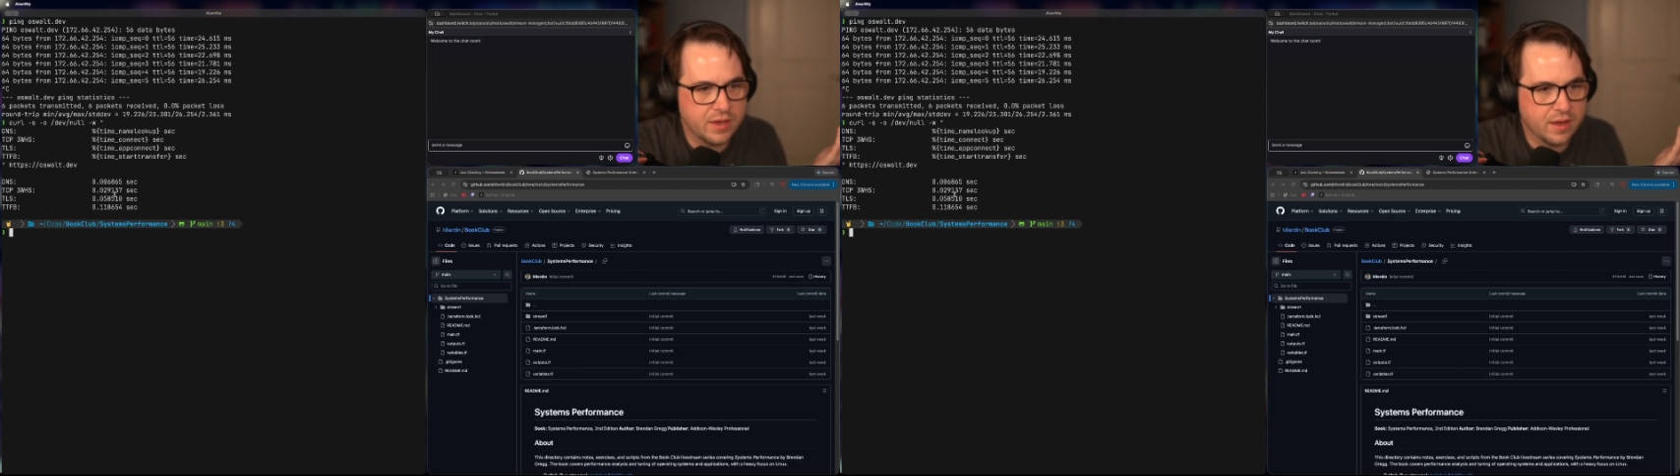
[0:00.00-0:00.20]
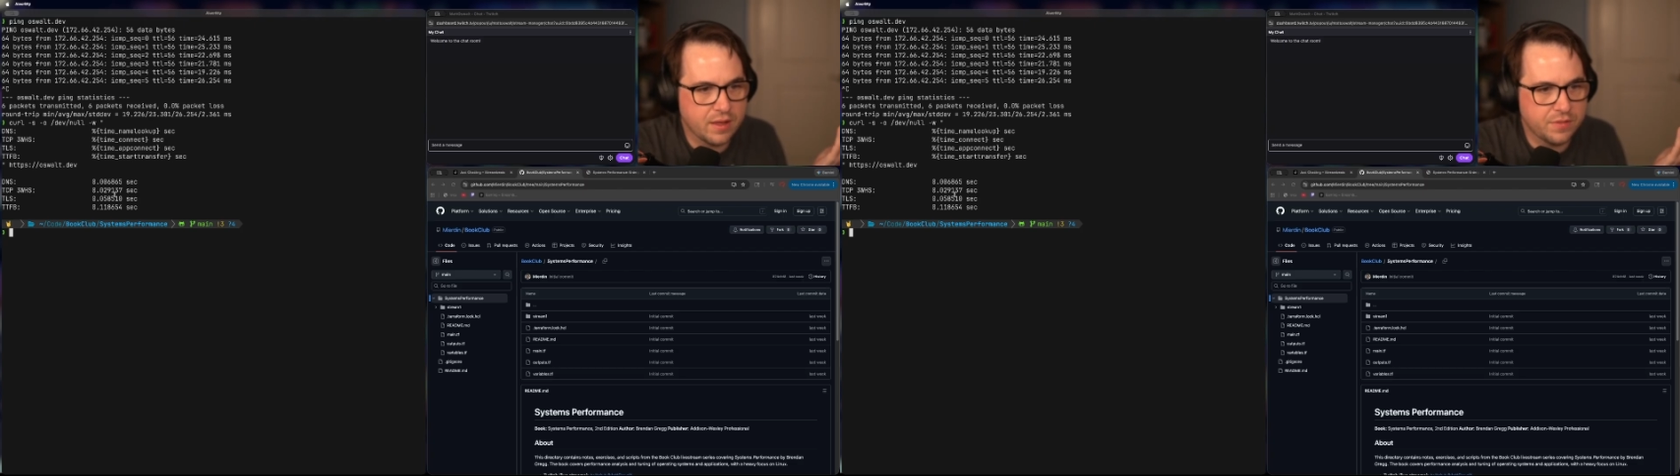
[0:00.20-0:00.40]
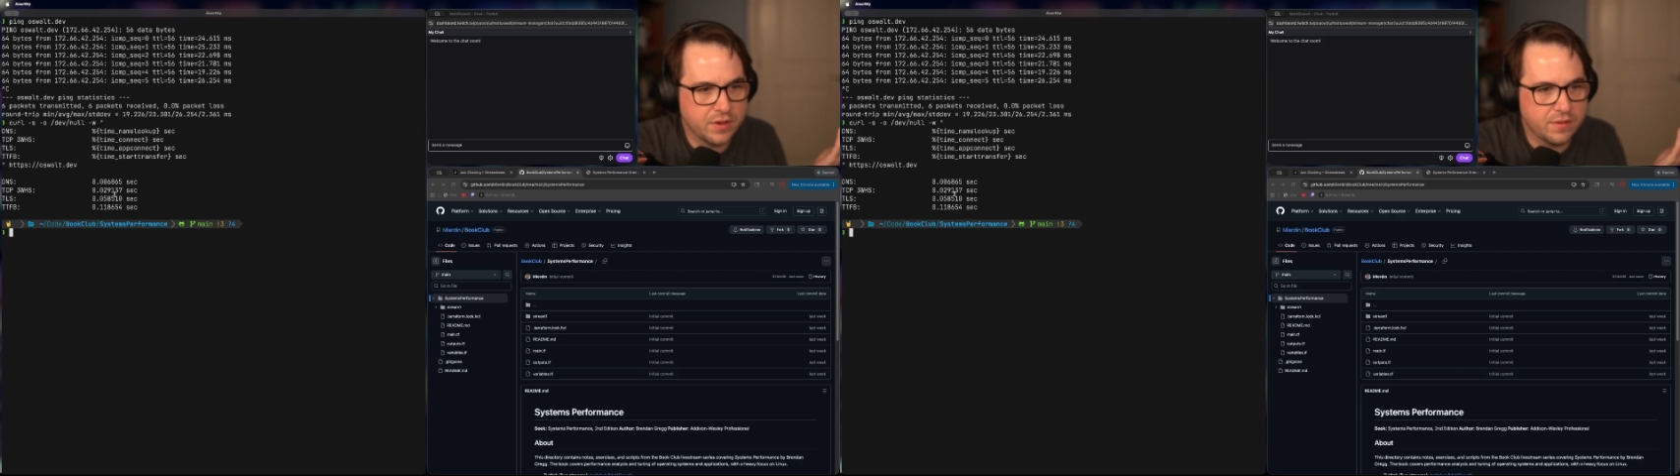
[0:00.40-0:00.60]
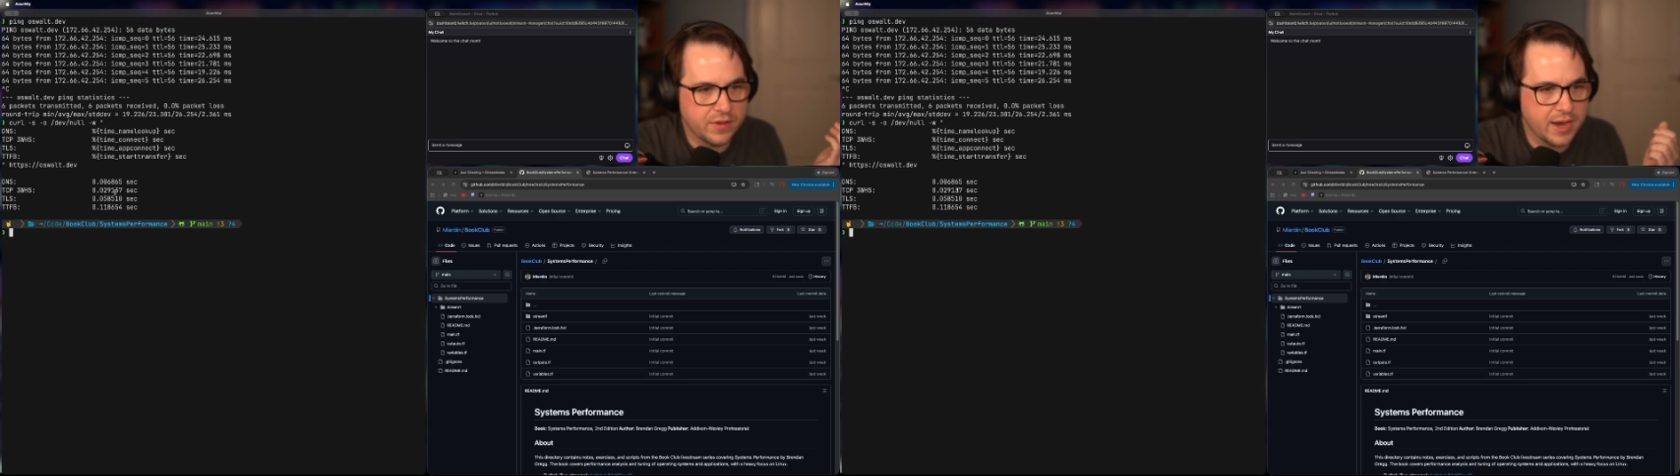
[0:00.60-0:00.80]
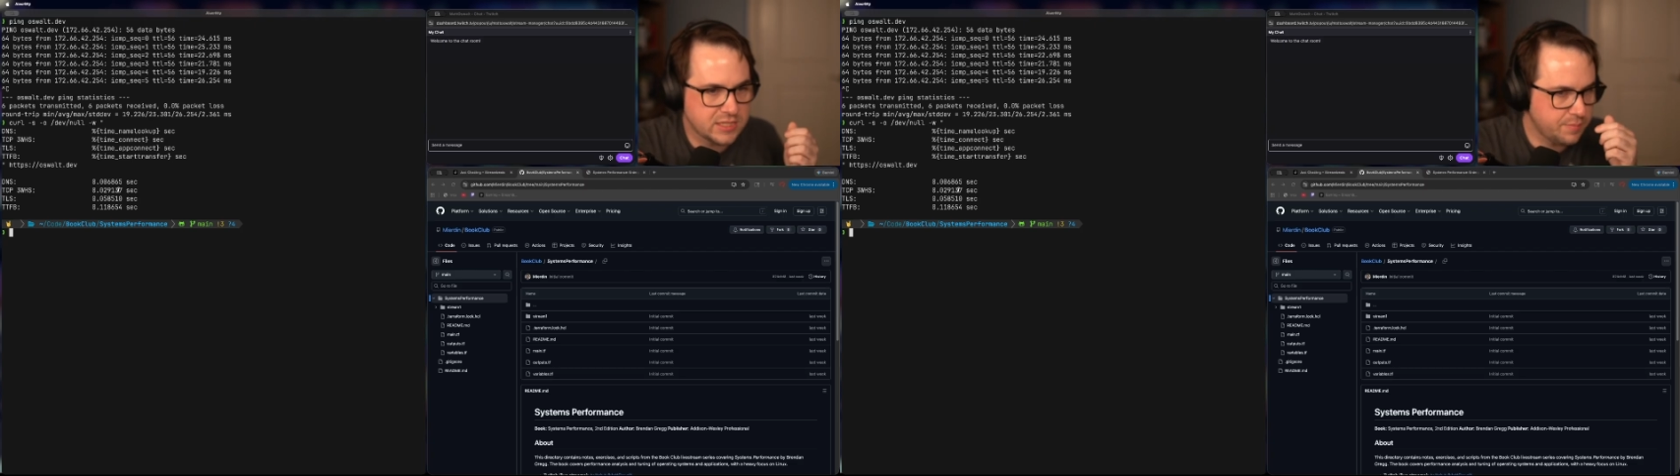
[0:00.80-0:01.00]

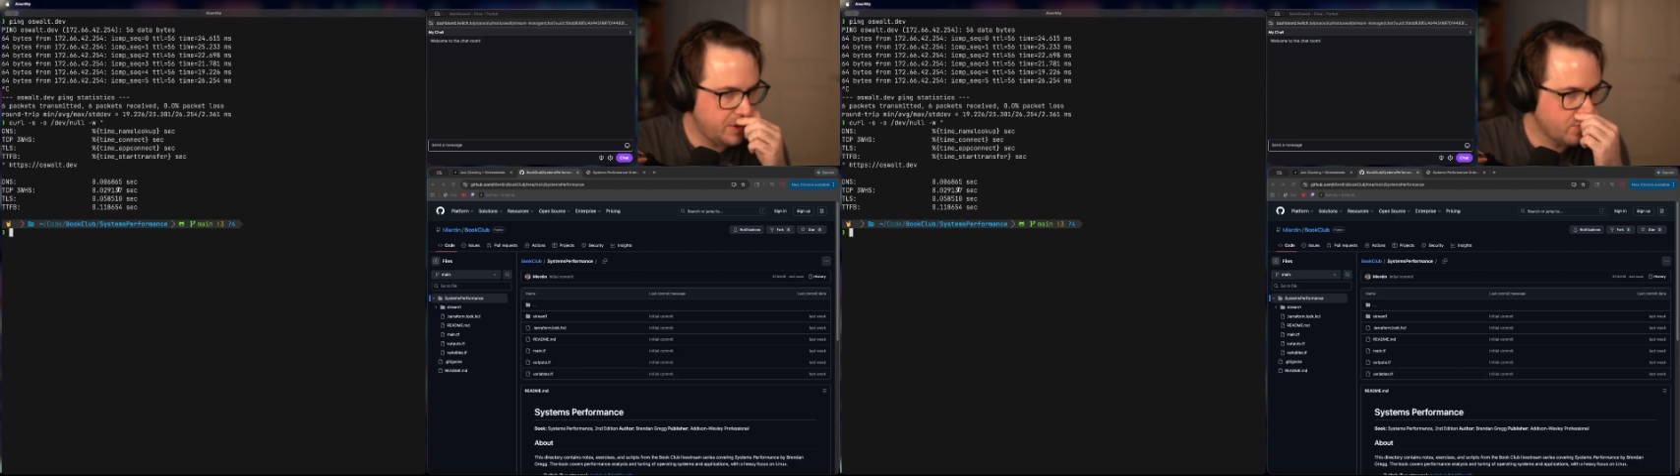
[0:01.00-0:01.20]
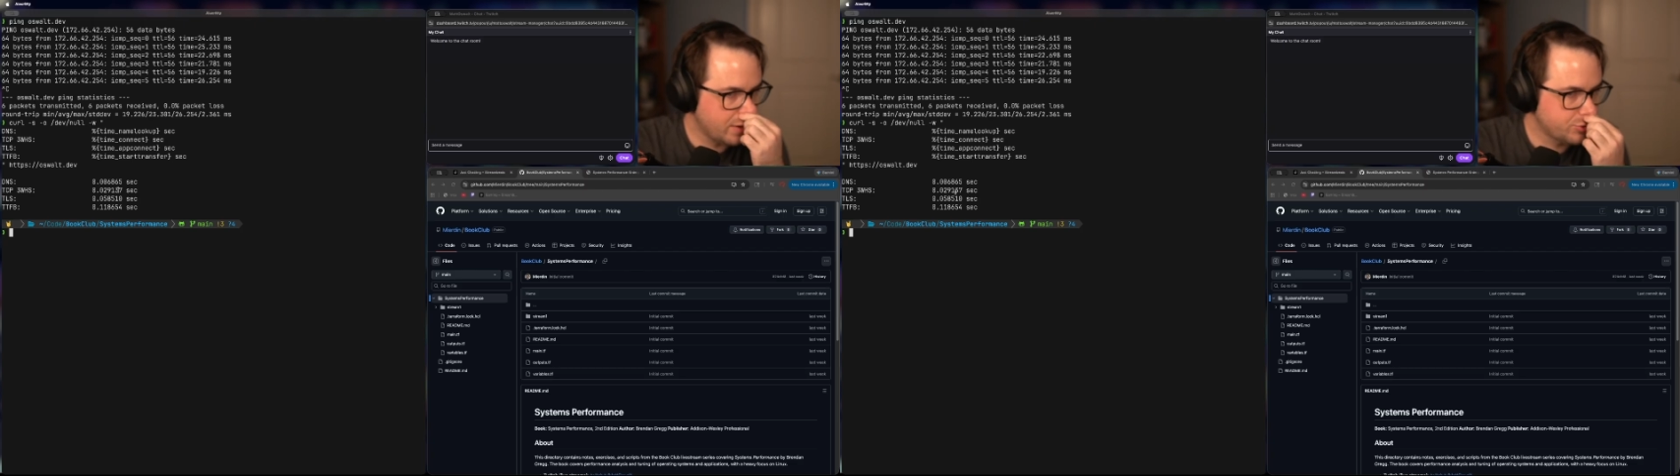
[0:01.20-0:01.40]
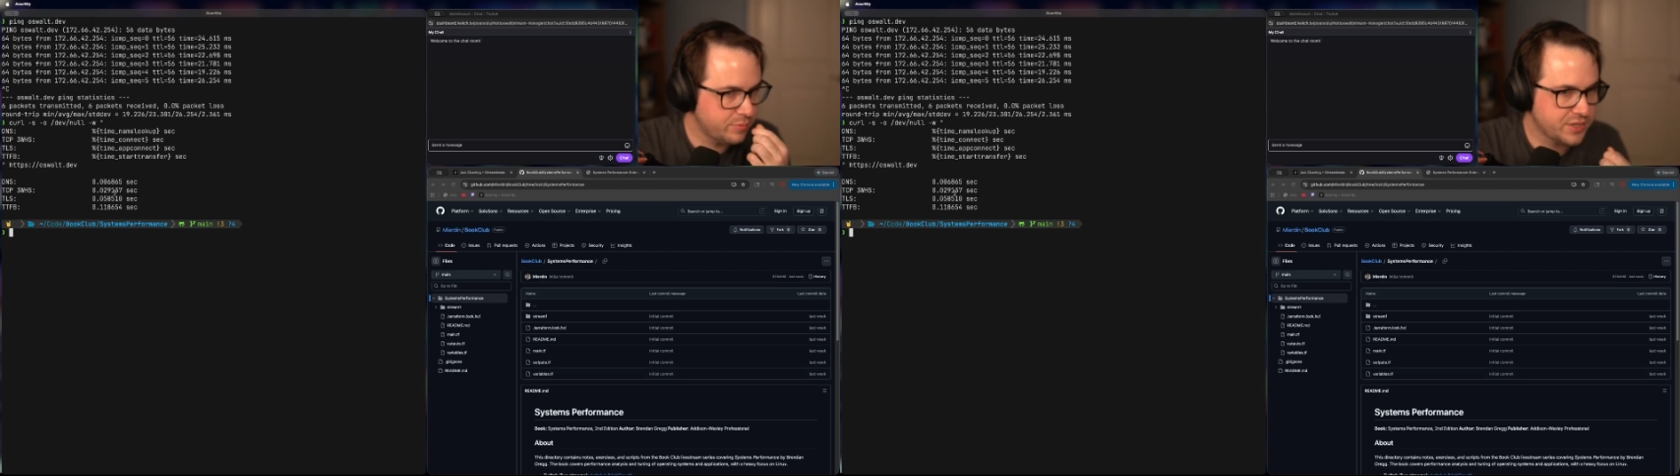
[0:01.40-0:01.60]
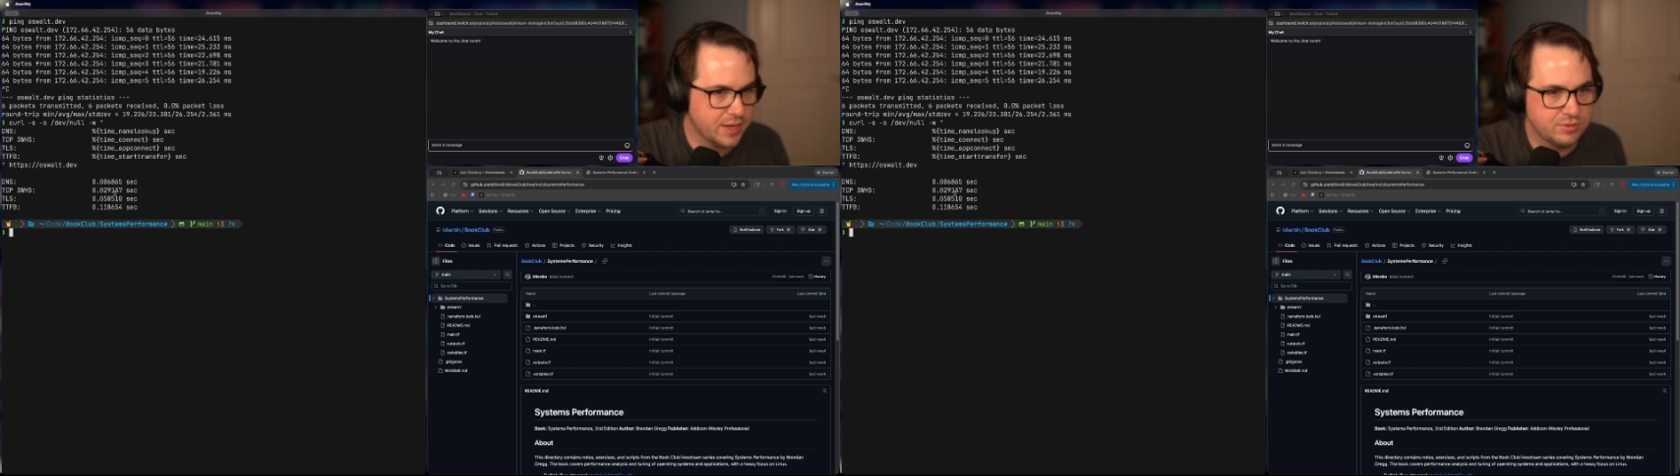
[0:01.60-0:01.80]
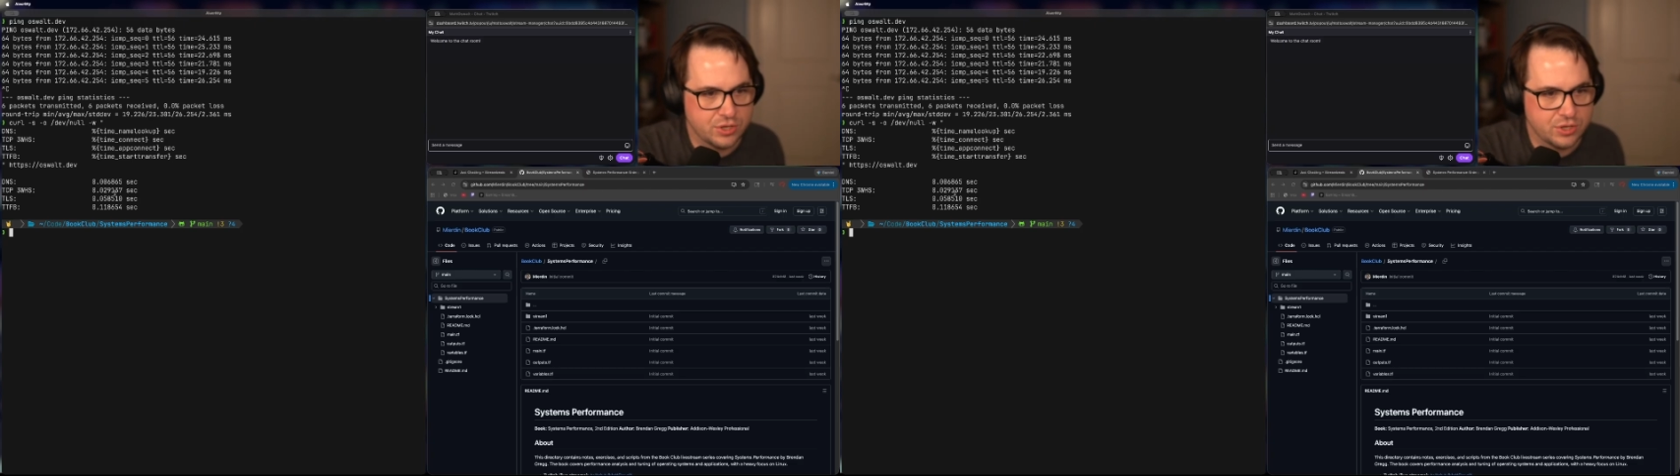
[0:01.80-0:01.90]
ICMP round trip time,